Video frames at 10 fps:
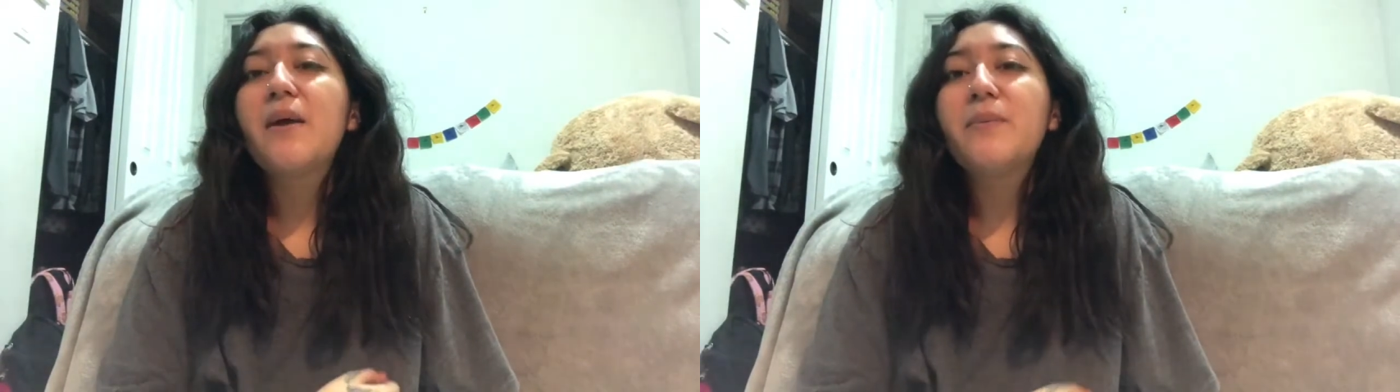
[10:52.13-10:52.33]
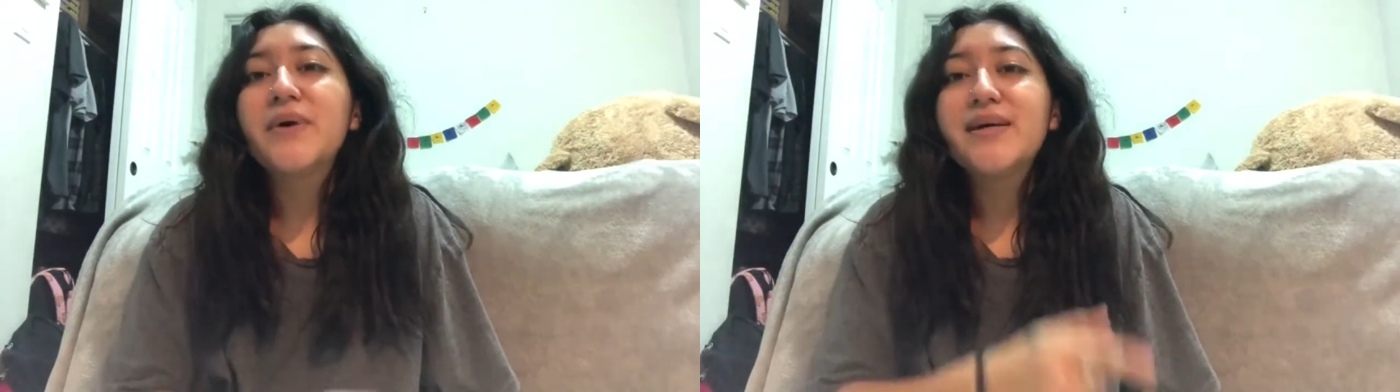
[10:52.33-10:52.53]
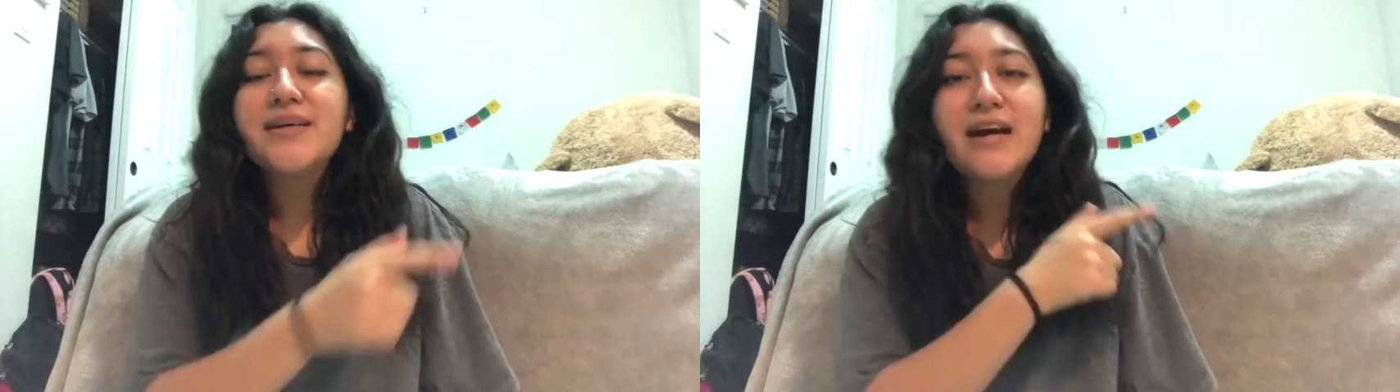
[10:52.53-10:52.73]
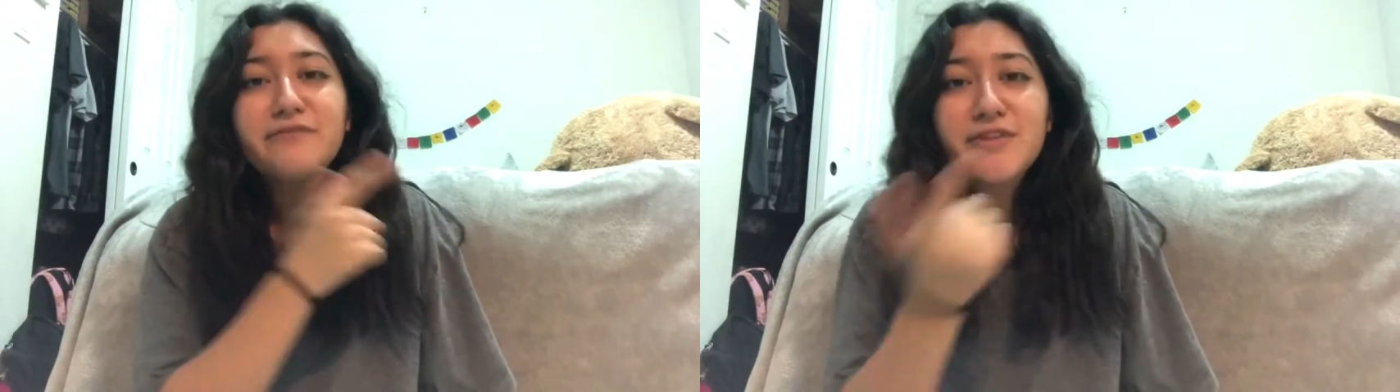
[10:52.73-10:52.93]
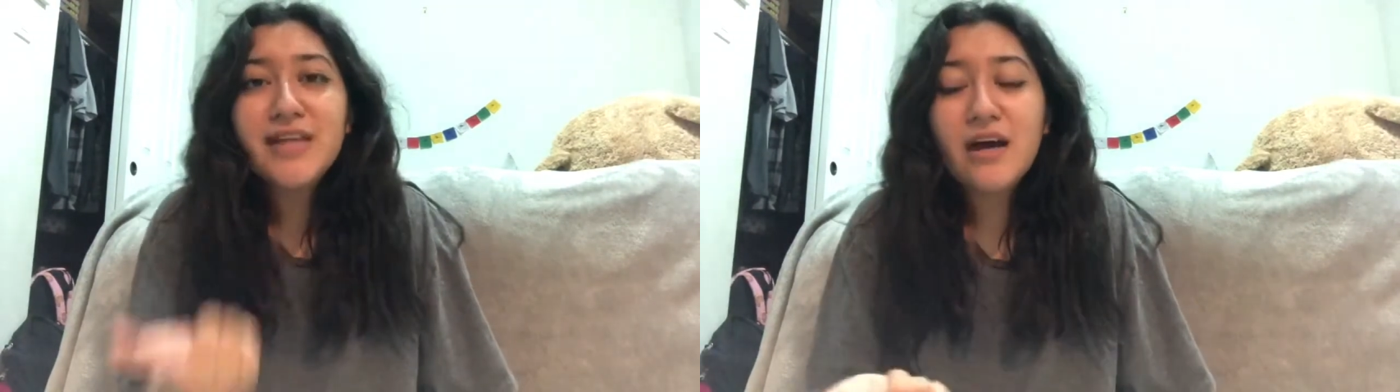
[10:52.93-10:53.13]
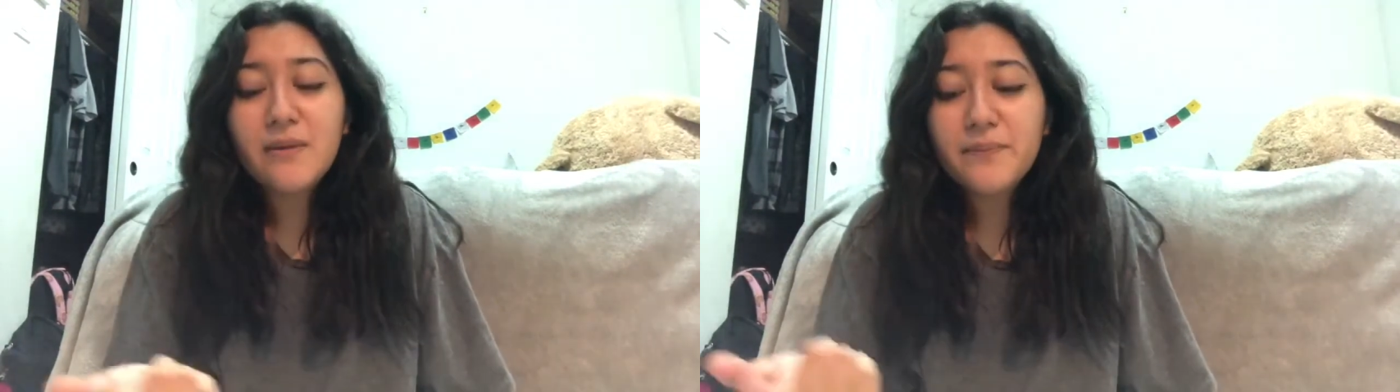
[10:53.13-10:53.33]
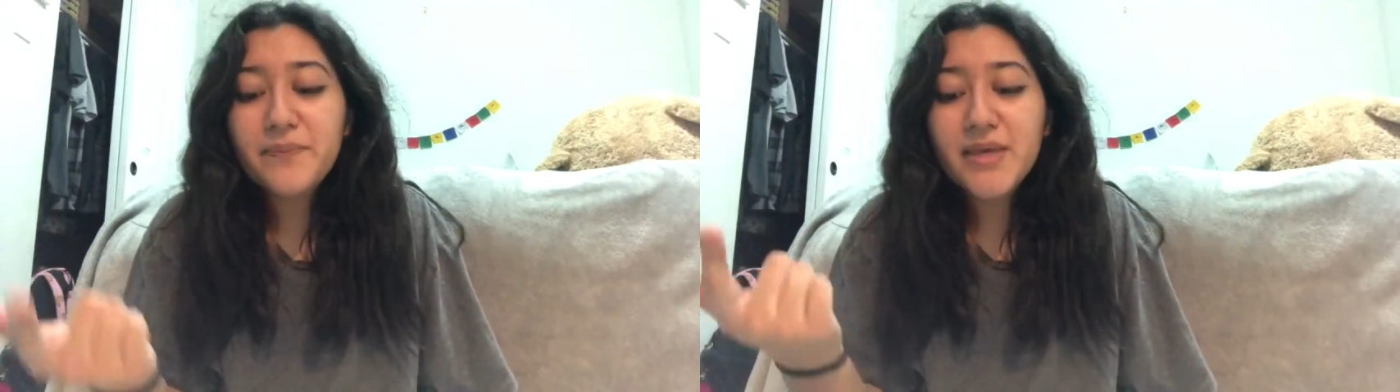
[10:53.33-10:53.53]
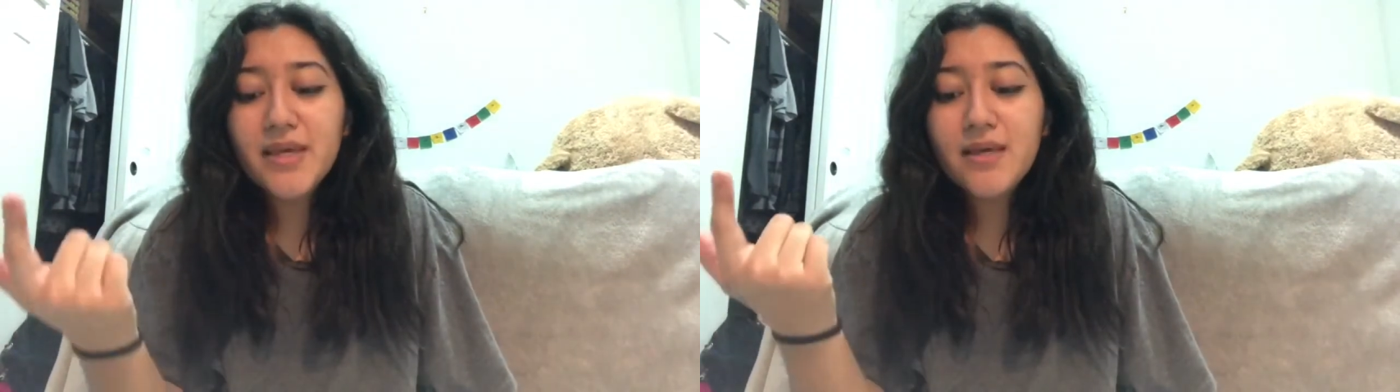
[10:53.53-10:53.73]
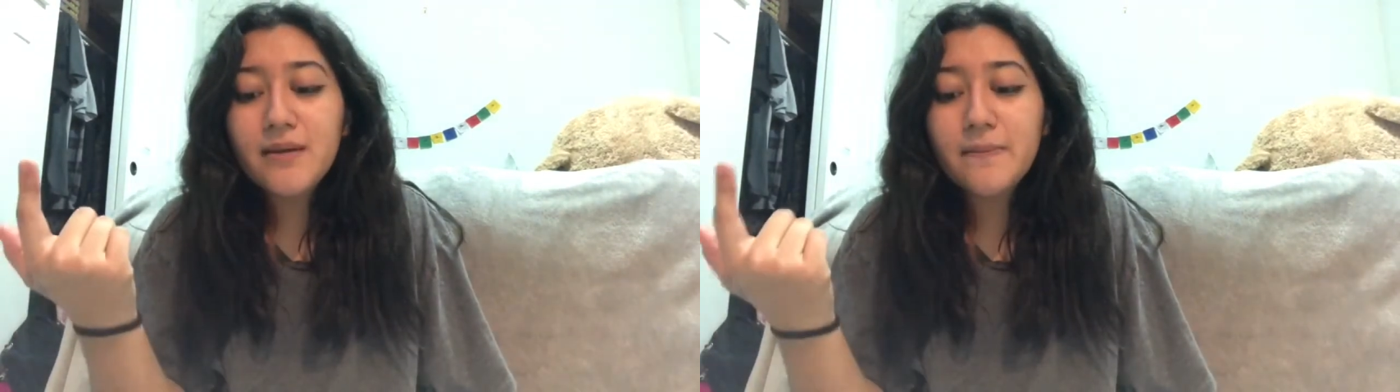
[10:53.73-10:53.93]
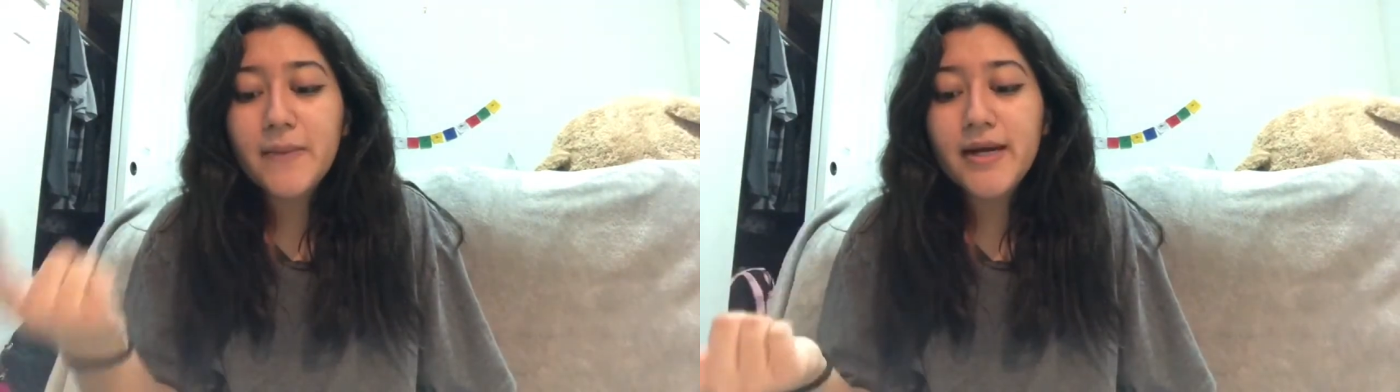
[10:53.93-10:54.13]
But after that, me,
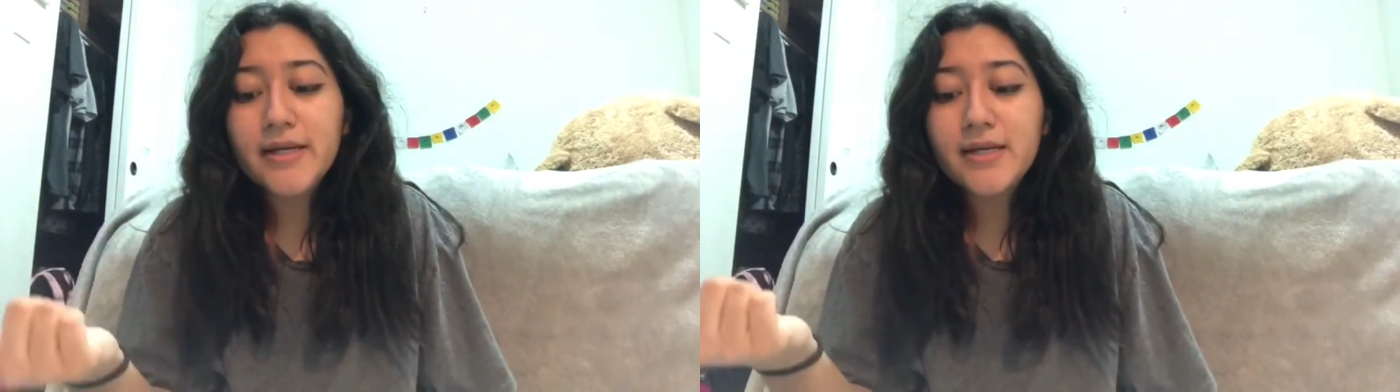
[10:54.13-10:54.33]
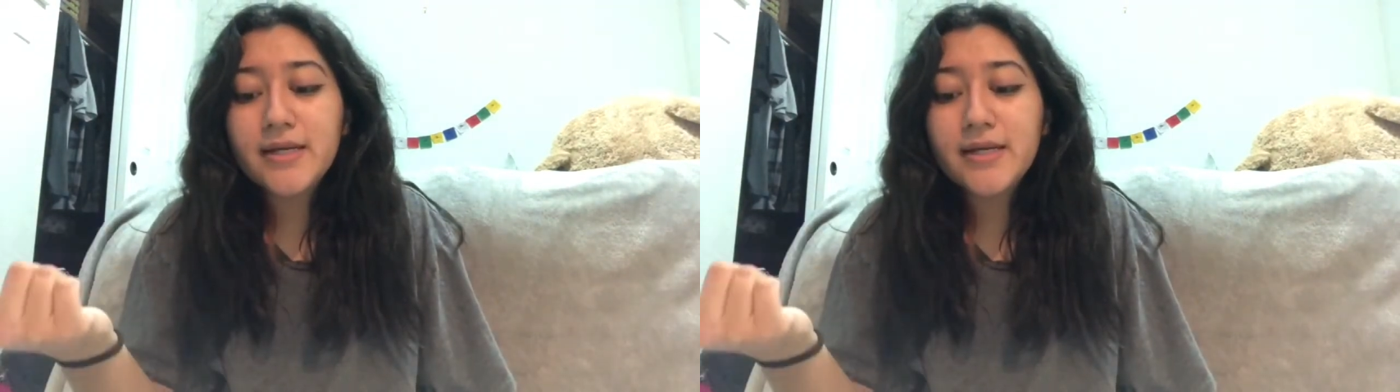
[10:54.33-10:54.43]
Mike,